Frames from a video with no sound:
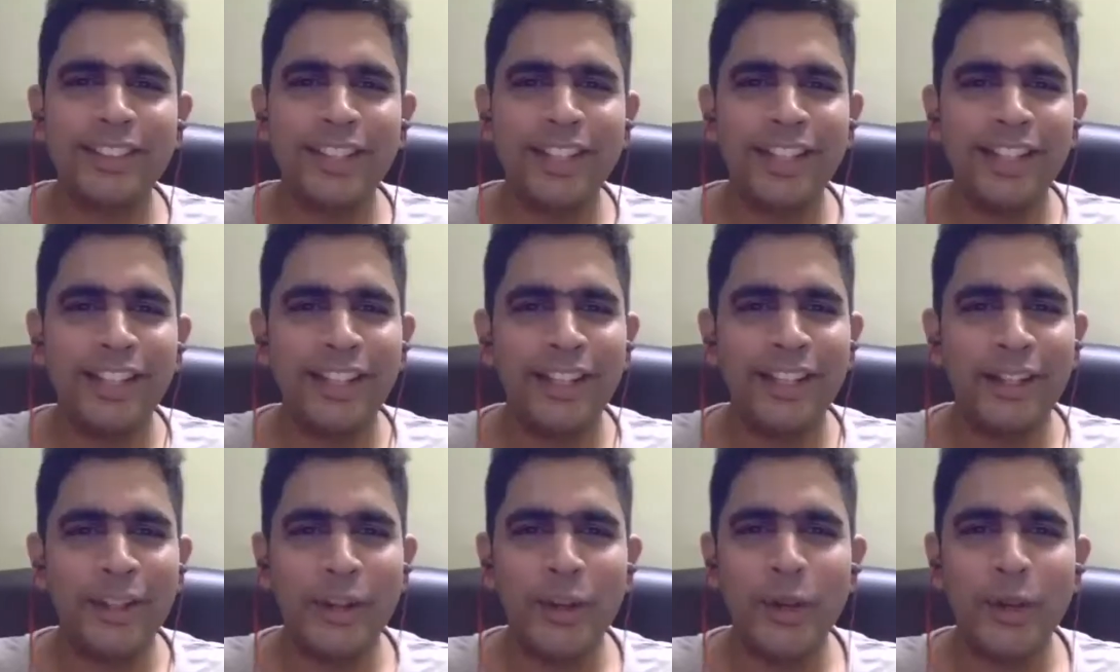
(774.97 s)

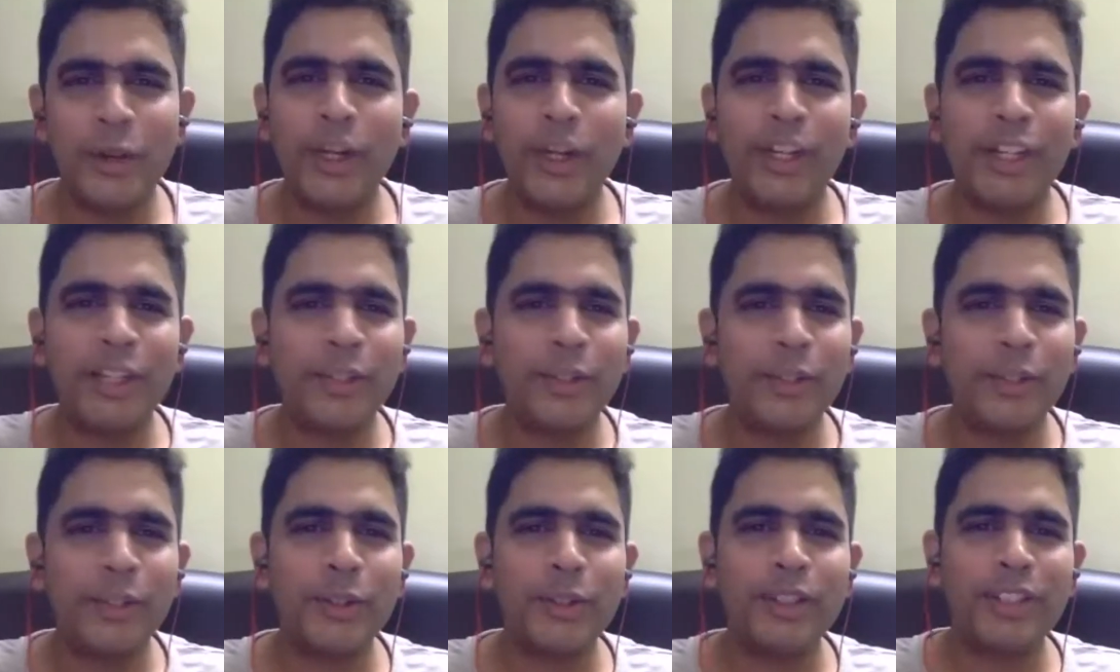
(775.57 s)
I already
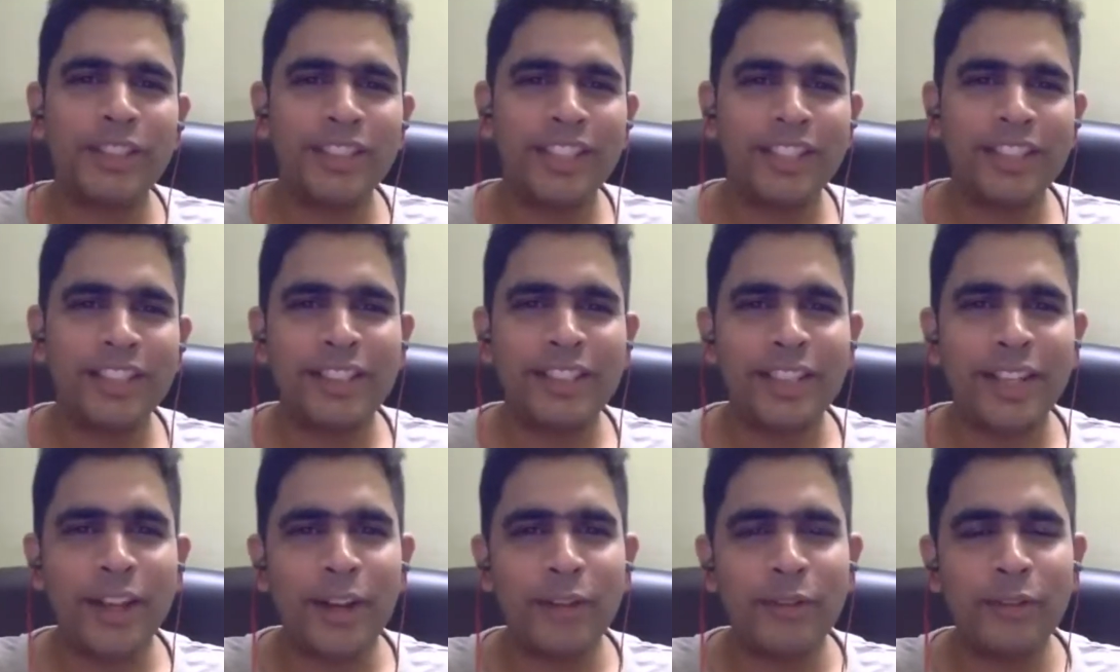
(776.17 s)
told,
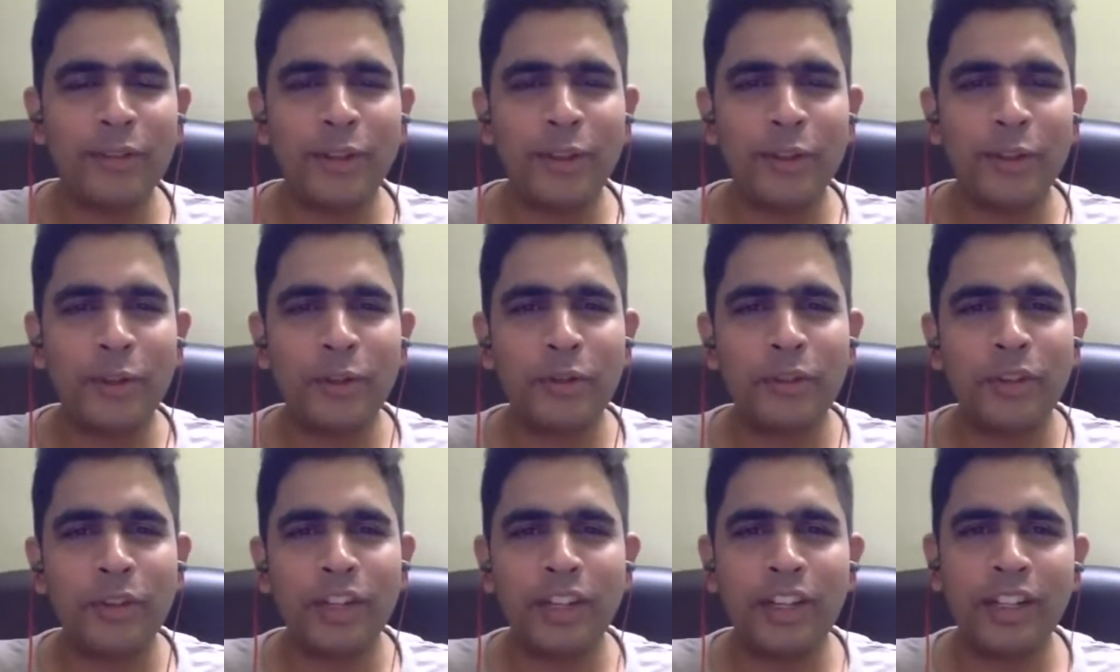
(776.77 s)
just half an hour
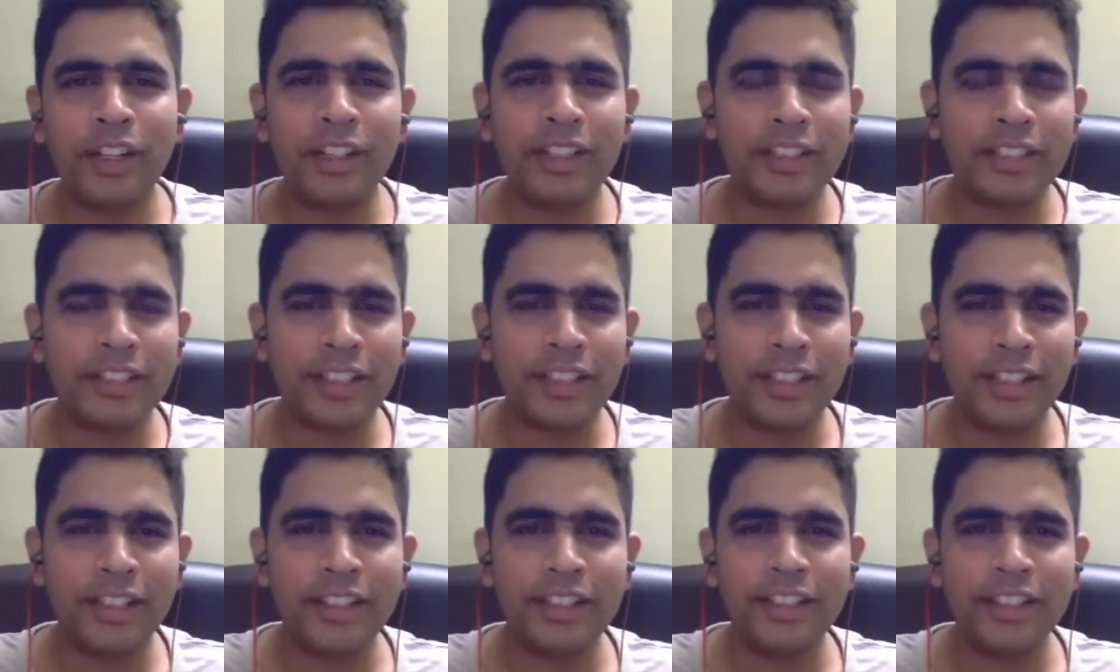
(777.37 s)
to 1 hour
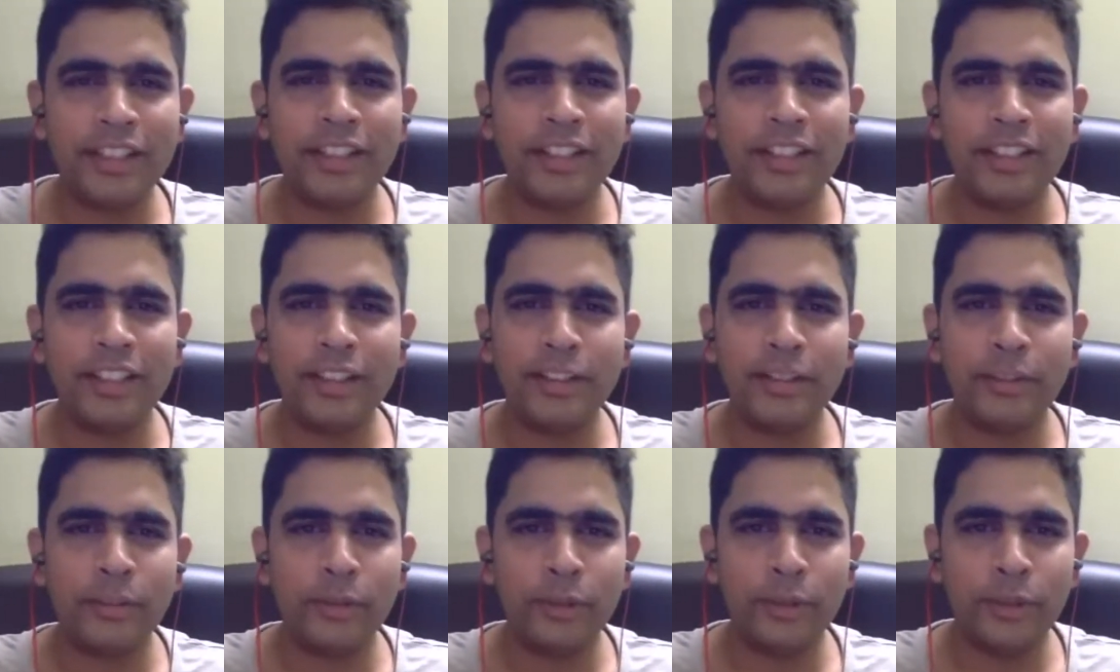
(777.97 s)
study daily.